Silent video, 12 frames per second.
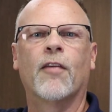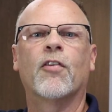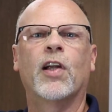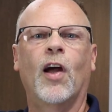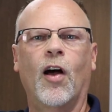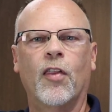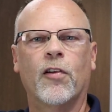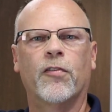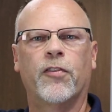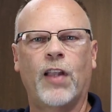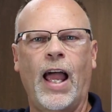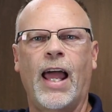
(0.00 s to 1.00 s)
every other
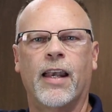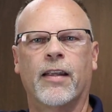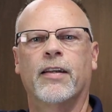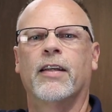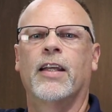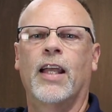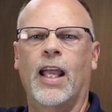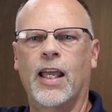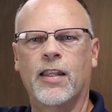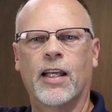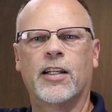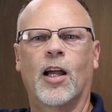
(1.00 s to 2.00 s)
flat
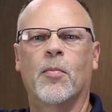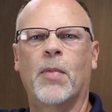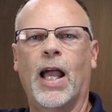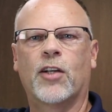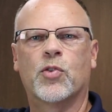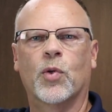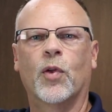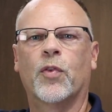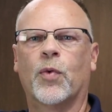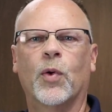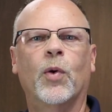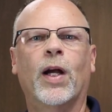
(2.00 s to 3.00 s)
and then come back, drill
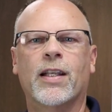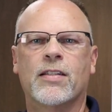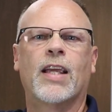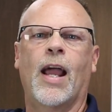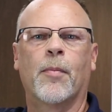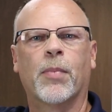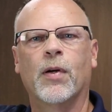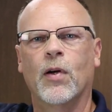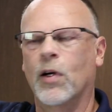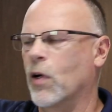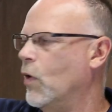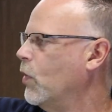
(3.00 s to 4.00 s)
through, and tap.
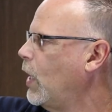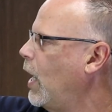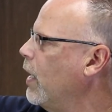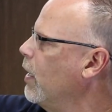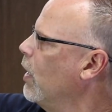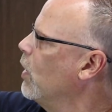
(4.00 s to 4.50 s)
Okay?